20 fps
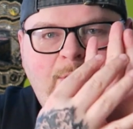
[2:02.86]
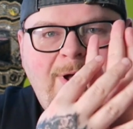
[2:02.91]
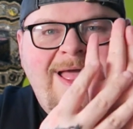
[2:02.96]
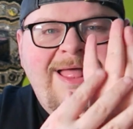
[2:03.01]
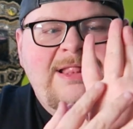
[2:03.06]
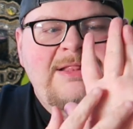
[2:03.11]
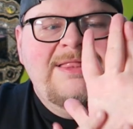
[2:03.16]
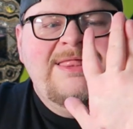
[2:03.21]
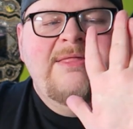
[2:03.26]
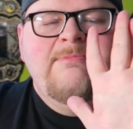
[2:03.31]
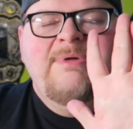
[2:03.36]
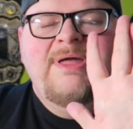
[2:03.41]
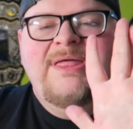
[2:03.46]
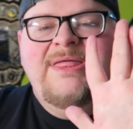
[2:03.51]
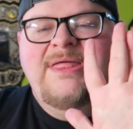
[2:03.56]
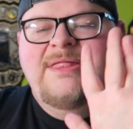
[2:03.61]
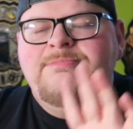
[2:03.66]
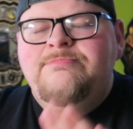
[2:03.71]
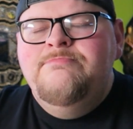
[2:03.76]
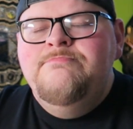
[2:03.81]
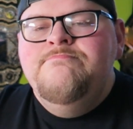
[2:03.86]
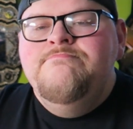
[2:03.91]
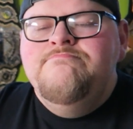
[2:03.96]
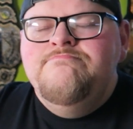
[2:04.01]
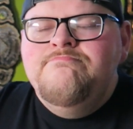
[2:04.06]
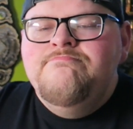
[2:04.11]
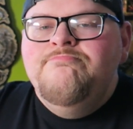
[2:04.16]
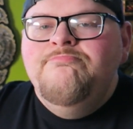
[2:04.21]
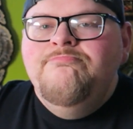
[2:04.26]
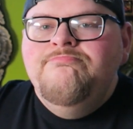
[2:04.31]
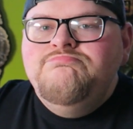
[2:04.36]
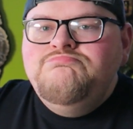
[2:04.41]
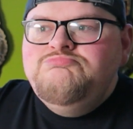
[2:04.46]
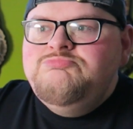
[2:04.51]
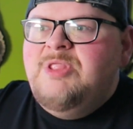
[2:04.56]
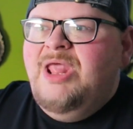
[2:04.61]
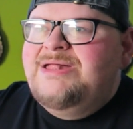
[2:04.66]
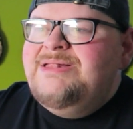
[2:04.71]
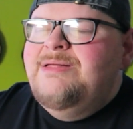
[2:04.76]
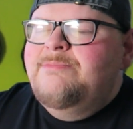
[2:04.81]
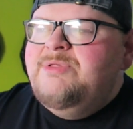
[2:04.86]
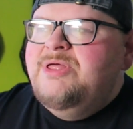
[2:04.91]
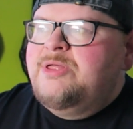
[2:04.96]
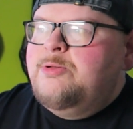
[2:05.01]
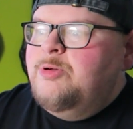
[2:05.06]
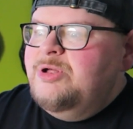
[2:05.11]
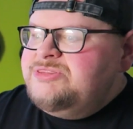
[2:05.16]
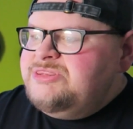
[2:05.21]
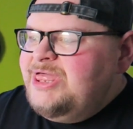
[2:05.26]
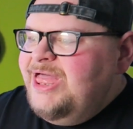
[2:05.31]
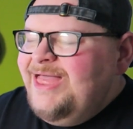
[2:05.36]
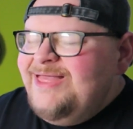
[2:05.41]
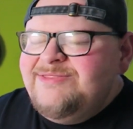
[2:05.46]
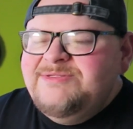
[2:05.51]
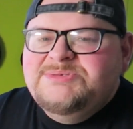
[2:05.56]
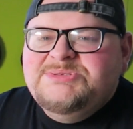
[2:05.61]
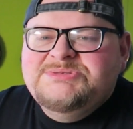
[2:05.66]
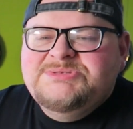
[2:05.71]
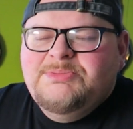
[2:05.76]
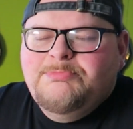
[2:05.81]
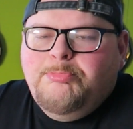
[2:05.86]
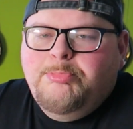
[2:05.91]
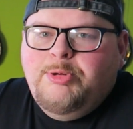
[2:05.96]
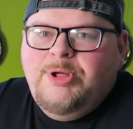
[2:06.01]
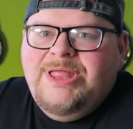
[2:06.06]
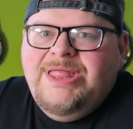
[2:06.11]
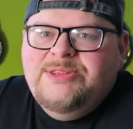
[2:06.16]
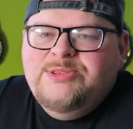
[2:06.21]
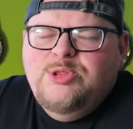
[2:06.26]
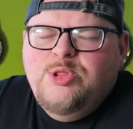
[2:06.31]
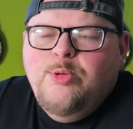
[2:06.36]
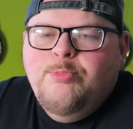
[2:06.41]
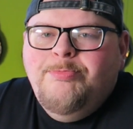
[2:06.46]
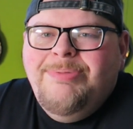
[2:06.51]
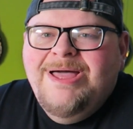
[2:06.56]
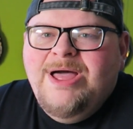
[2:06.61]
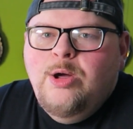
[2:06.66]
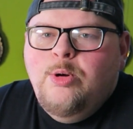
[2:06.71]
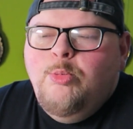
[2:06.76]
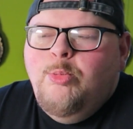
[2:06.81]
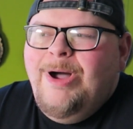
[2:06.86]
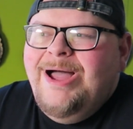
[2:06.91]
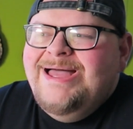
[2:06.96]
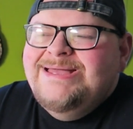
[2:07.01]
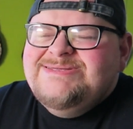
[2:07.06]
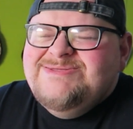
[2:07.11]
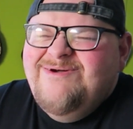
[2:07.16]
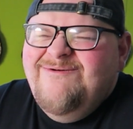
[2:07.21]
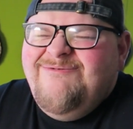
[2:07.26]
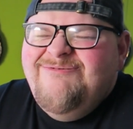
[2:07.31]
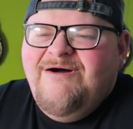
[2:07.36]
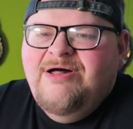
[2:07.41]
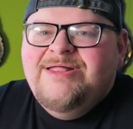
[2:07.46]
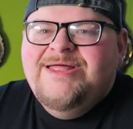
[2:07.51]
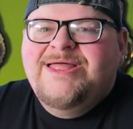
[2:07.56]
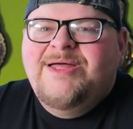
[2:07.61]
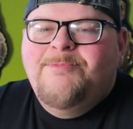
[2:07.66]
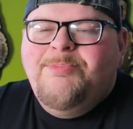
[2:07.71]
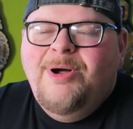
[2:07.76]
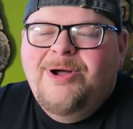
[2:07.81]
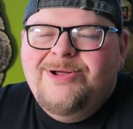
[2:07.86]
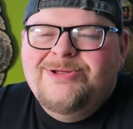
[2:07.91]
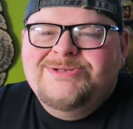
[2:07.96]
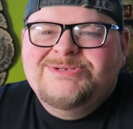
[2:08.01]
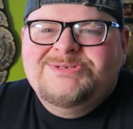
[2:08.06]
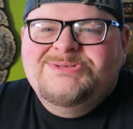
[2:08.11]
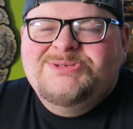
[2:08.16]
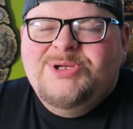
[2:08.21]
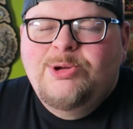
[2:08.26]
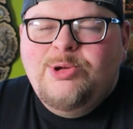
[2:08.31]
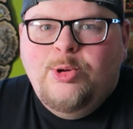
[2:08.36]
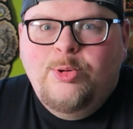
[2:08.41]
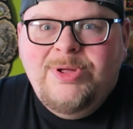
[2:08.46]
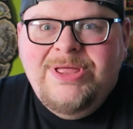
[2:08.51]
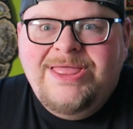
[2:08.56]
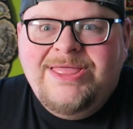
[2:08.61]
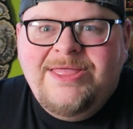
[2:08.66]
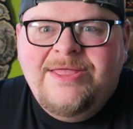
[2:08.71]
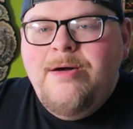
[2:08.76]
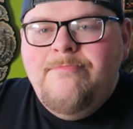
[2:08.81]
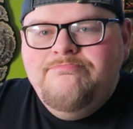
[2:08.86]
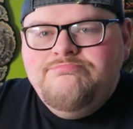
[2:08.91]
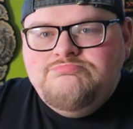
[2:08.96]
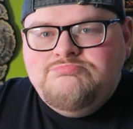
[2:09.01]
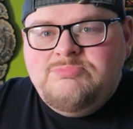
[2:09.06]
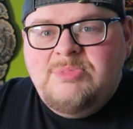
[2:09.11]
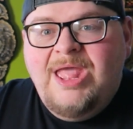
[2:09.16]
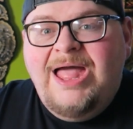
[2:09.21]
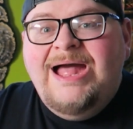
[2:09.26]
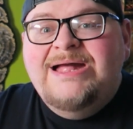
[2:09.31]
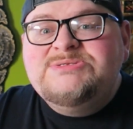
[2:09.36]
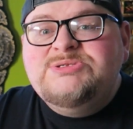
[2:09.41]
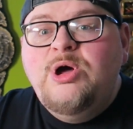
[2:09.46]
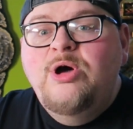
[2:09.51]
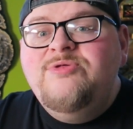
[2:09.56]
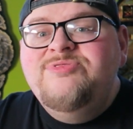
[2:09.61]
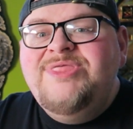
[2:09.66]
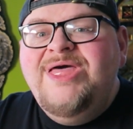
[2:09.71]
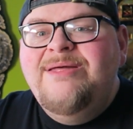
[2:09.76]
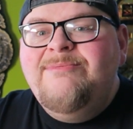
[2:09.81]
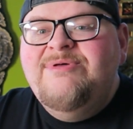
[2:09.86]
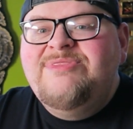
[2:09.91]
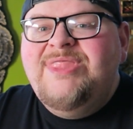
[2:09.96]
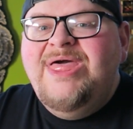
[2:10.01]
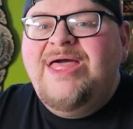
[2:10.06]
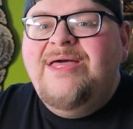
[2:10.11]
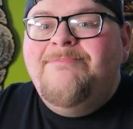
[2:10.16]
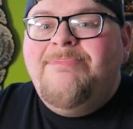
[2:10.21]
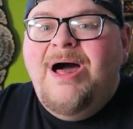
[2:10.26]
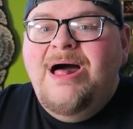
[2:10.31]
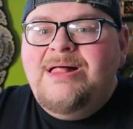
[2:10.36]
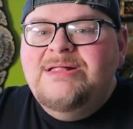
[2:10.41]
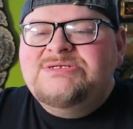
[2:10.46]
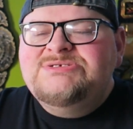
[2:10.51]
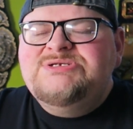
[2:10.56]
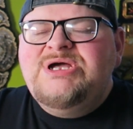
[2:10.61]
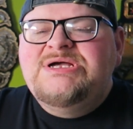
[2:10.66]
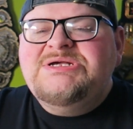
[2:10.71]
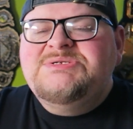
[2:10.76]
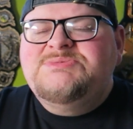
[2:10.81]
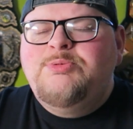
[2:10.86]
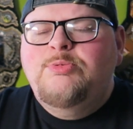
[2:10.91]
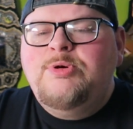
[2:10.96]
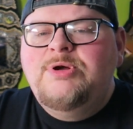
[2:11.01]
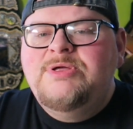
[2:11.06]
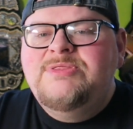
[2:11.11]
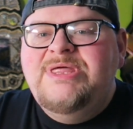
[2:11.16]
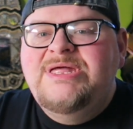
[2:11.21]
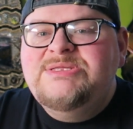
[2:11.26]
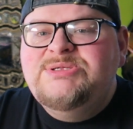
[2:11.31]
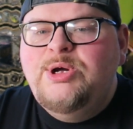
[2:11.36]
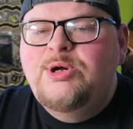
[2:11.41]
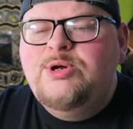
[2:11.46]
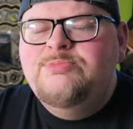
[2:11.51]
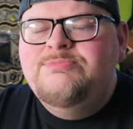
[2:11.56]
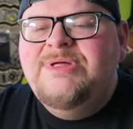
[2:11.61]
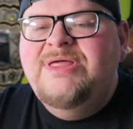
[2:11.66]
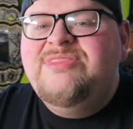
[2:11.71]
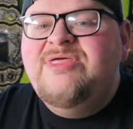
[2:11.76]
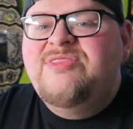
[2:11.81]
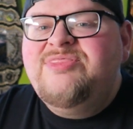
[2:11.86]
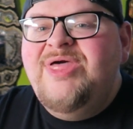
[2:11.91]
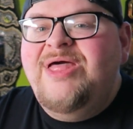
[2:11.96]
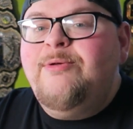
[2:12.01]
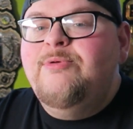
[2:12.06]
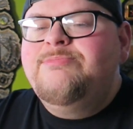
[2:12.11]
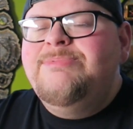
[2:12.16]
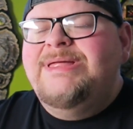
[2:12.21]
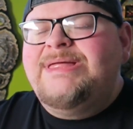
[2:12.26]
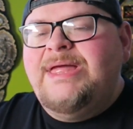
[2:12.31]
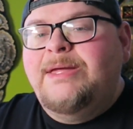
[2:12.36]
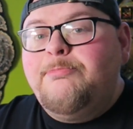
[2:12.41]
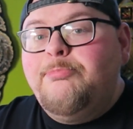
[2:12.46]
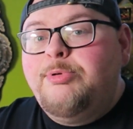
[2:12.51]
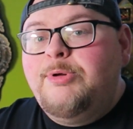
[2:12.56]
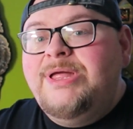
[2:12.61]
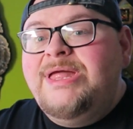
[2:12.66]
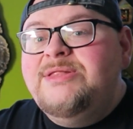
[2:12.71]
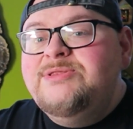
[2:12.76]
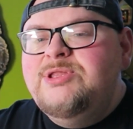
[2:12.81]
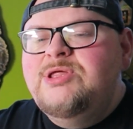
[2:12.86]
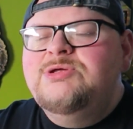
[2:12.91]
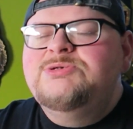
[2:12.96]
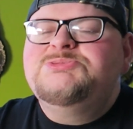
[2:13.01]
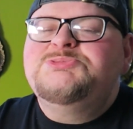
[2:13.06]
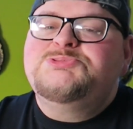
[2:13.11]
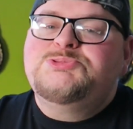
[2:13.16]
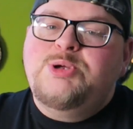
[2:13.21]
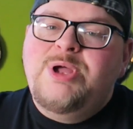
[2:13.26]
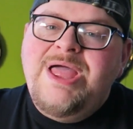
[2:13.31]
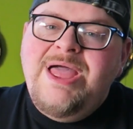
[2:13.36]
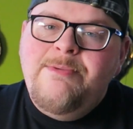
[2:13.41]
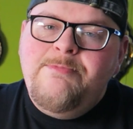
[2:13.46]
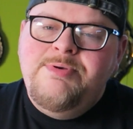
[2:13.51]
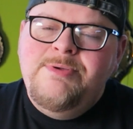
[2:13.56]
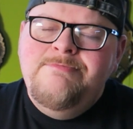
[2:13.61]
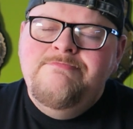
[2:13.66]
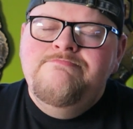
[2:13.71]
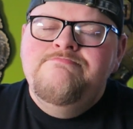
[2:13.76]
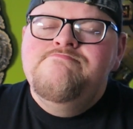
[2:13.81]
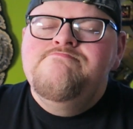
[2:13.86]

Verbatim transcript: crackling in my hand. And I'm like, what the heck? This is a brand new belt. Why is it falling apart so quick? I told them and they apologized for it. They told me that they would make a brand new strap.